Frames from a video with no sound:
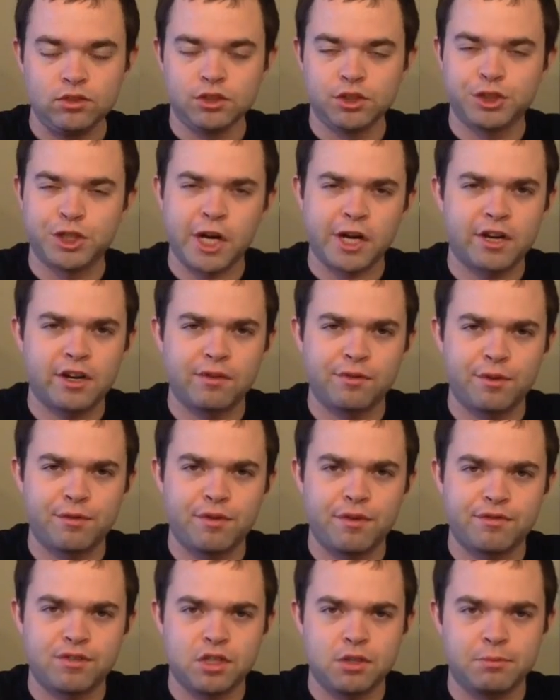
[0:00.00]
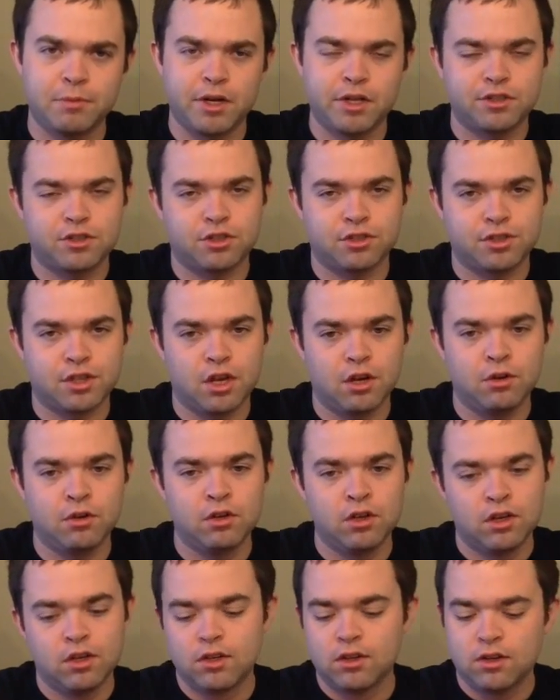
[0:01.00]
check it every 15 minutes or so,
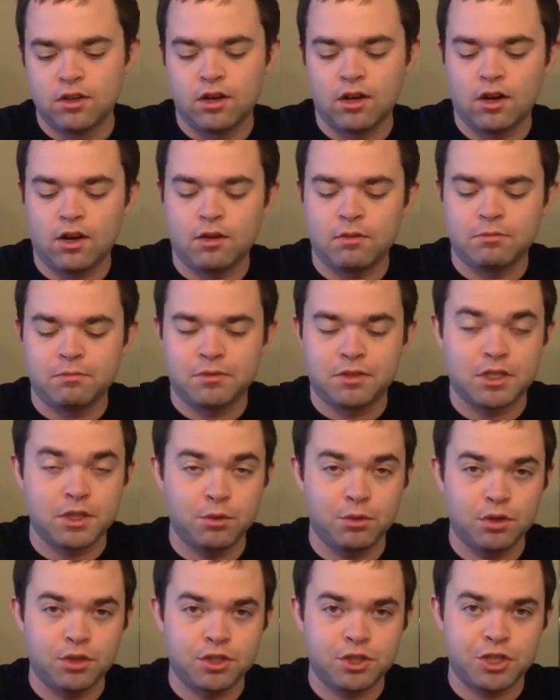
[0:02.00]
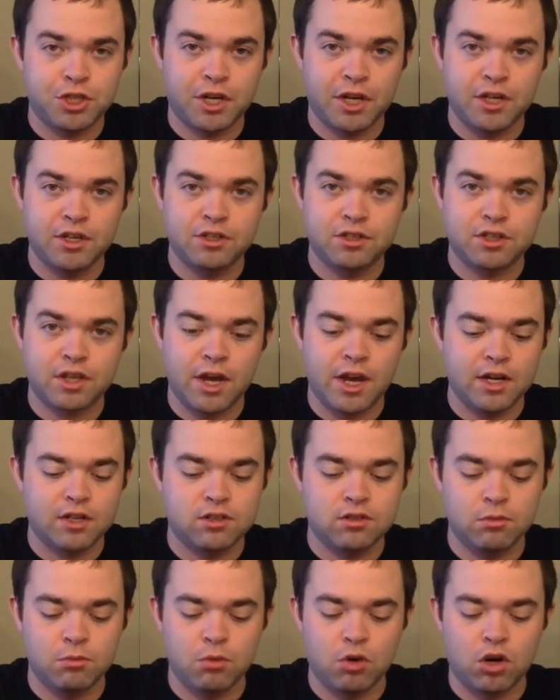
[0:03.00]
see what's changed, add
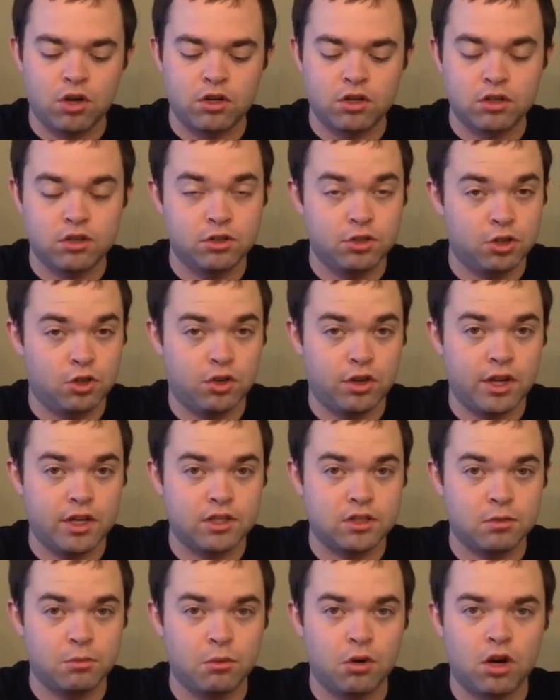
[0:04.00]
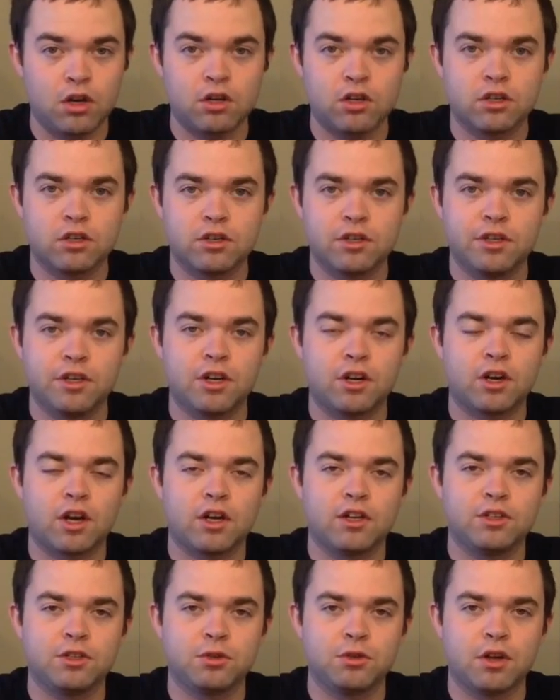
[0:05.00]
some water, don't add some water,
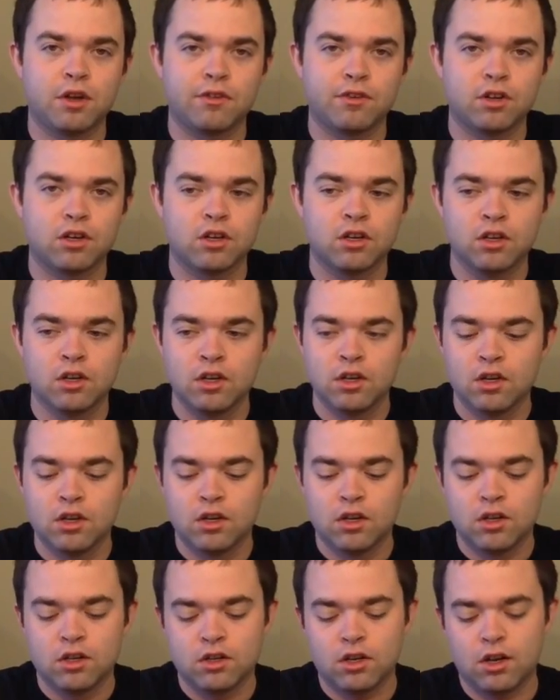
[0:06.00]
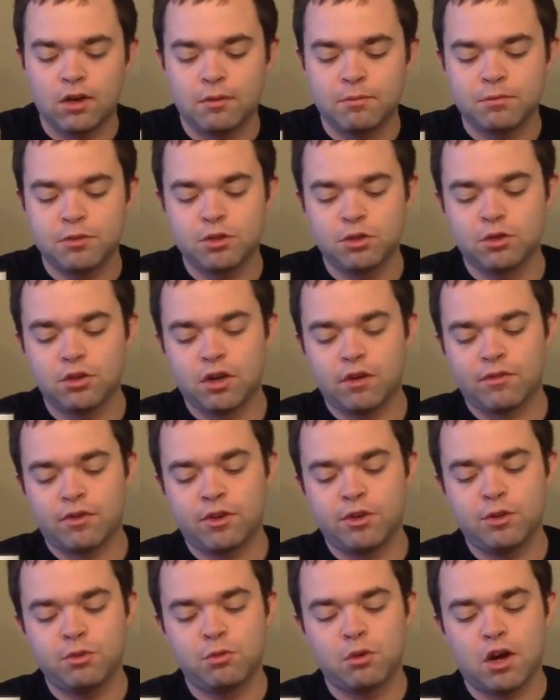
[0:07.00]
kind of do whatever
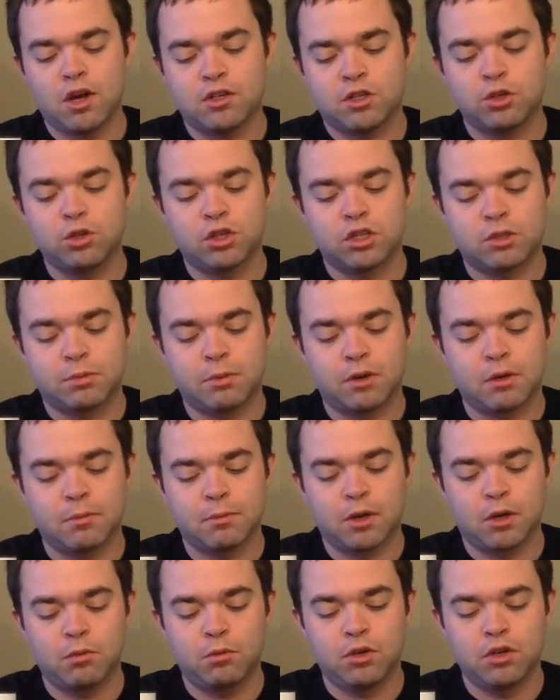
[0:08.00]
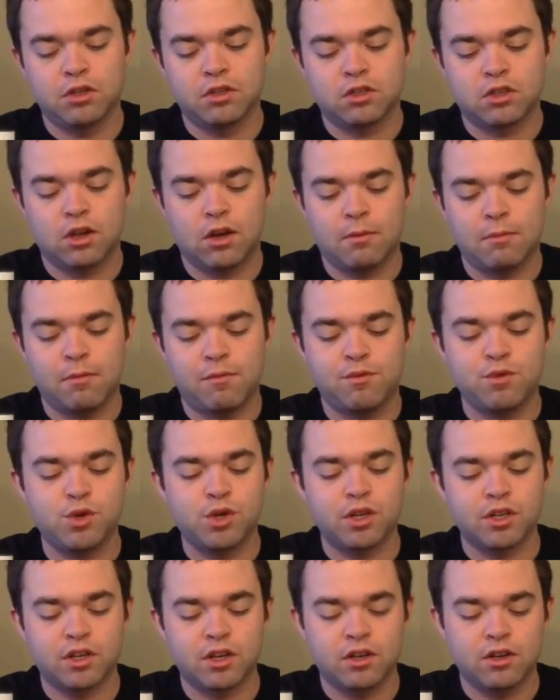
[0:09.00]
you want to experiment with, if you
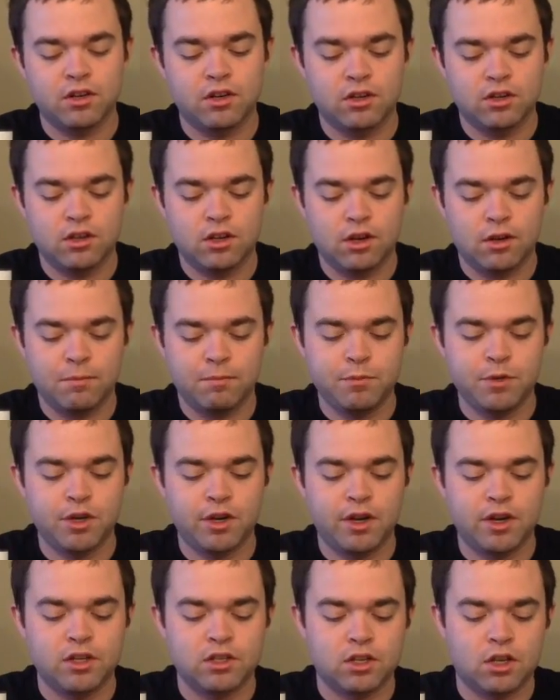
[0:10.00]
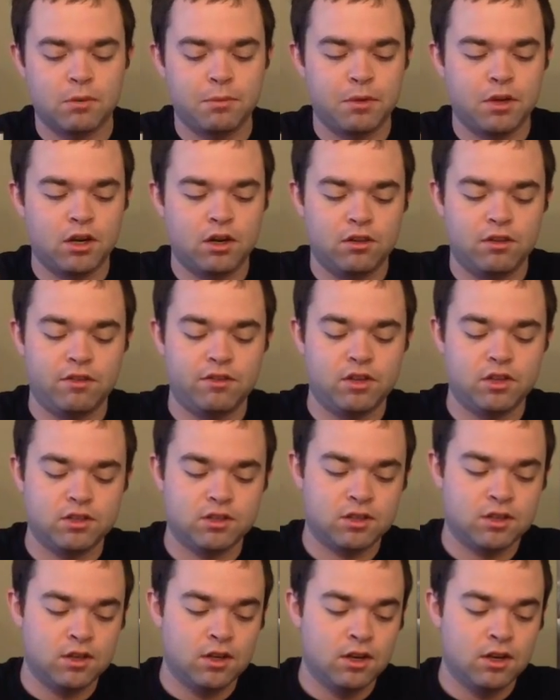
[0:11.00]
can get your hands on a bottle of this.